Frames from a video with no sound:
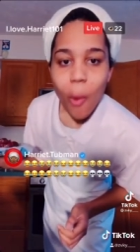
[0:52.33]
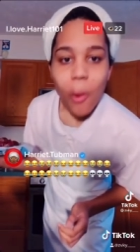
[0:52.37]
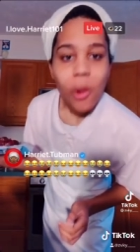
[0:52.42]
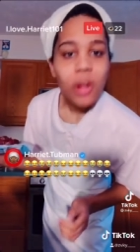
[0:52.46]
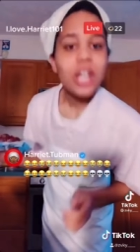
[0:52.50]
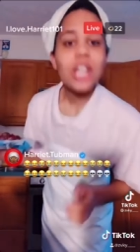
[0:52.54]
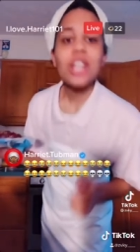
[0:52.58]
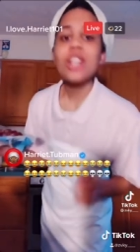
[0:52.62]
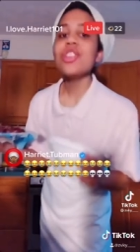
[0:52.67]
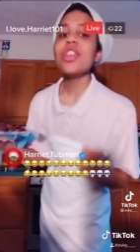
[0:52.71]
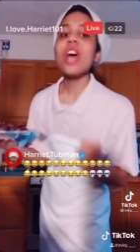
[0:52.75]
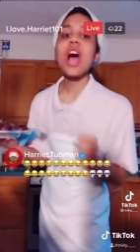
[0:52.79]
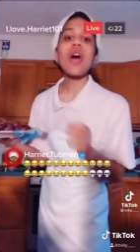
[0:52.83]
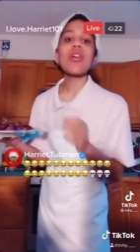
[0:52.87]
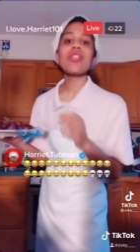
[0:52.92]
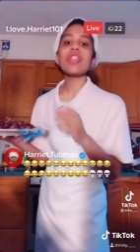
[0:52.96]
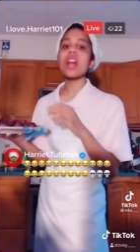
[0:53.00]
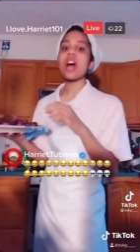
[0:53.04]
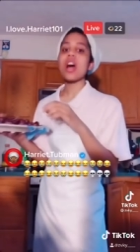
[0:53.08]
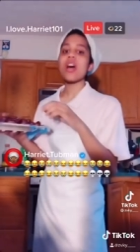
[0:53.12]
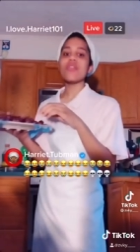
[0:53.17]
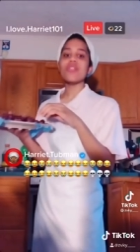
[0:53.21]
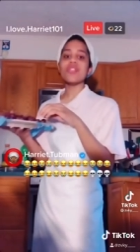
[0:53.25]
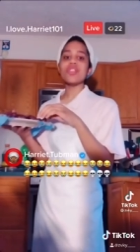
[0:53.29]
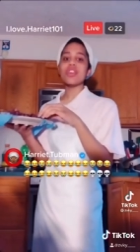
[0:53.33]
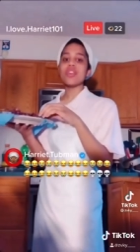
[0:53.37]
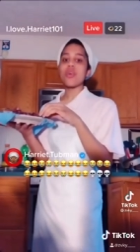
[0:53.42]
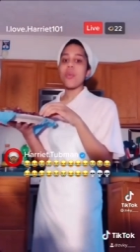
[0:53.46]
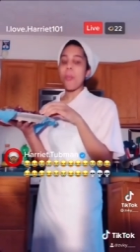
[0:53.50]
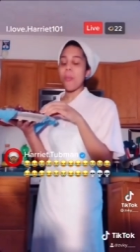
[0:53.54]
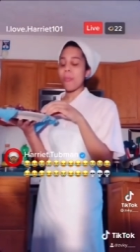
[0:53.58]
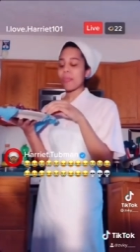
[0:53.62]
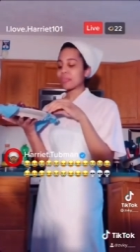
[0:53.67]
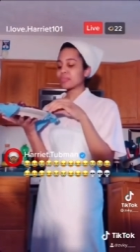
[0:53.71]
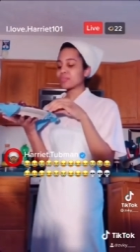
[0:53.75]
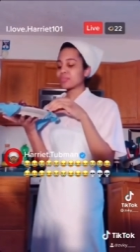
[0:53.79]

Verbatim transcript: He don't love you.